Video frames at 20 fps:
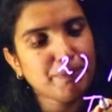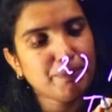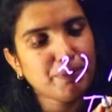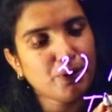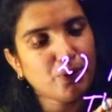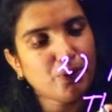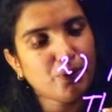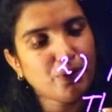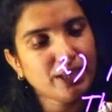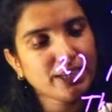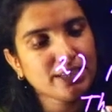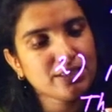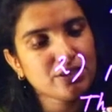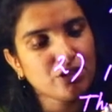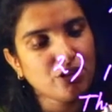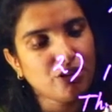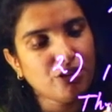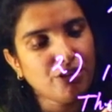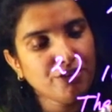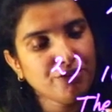product
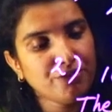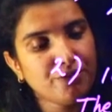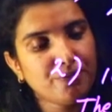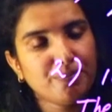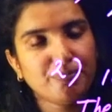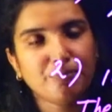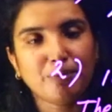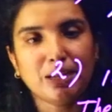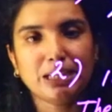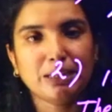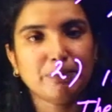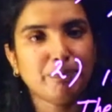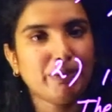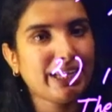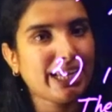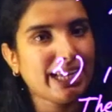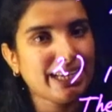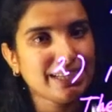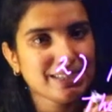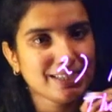of
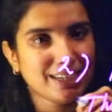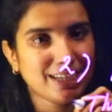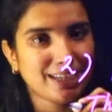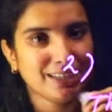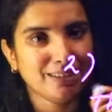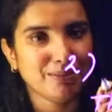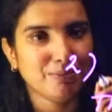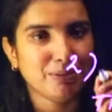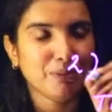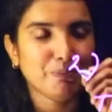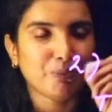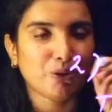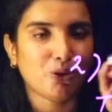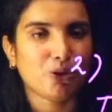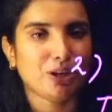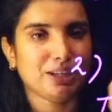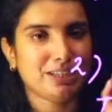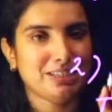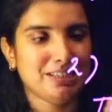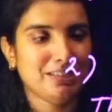multiplication is the
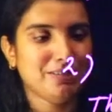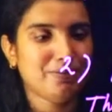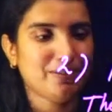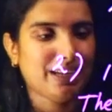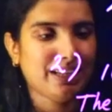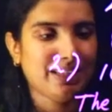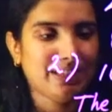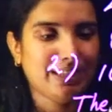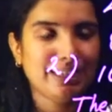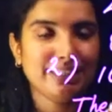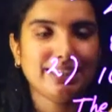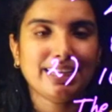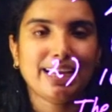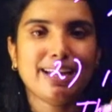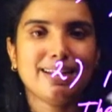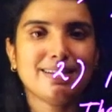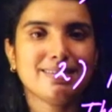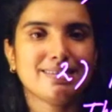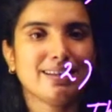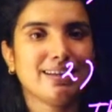product. The
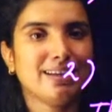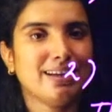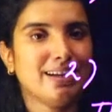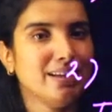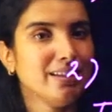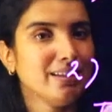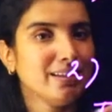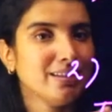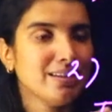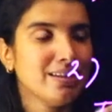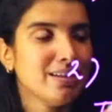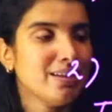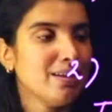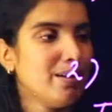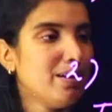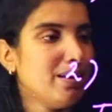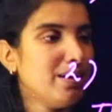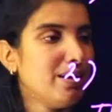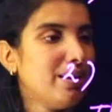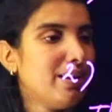answer is
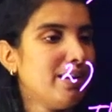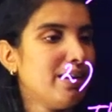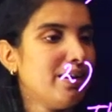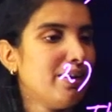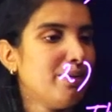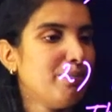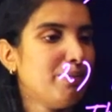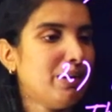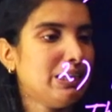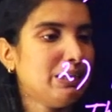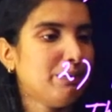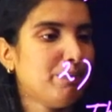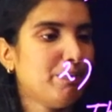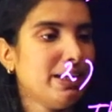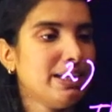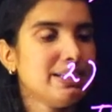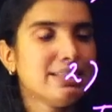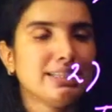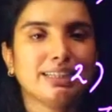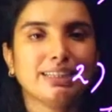
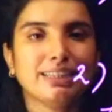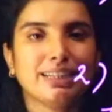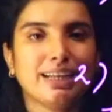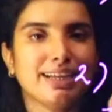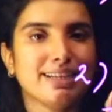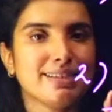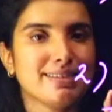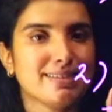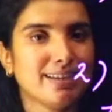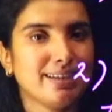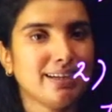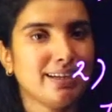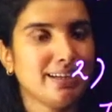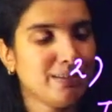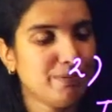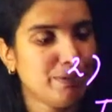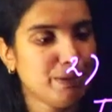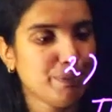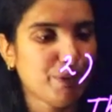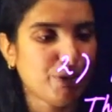multiply the answer the
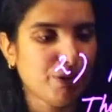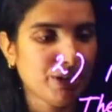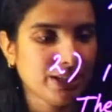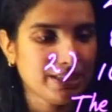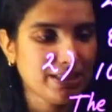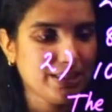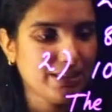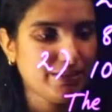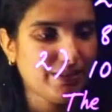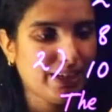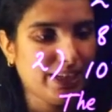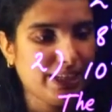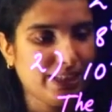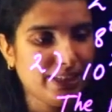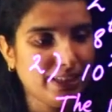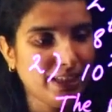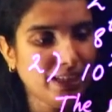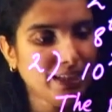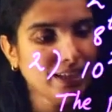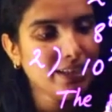product.
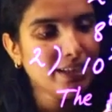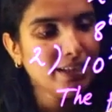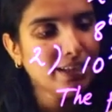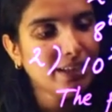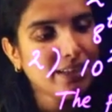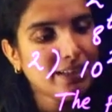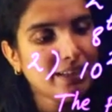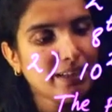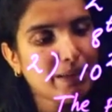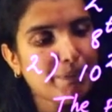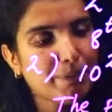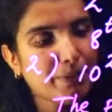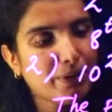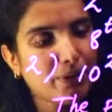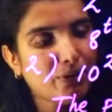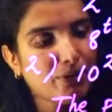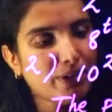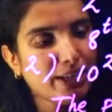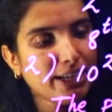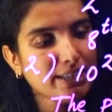The
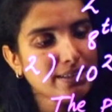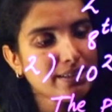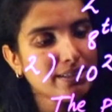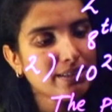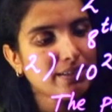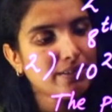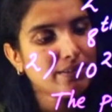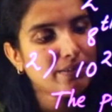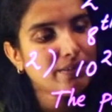product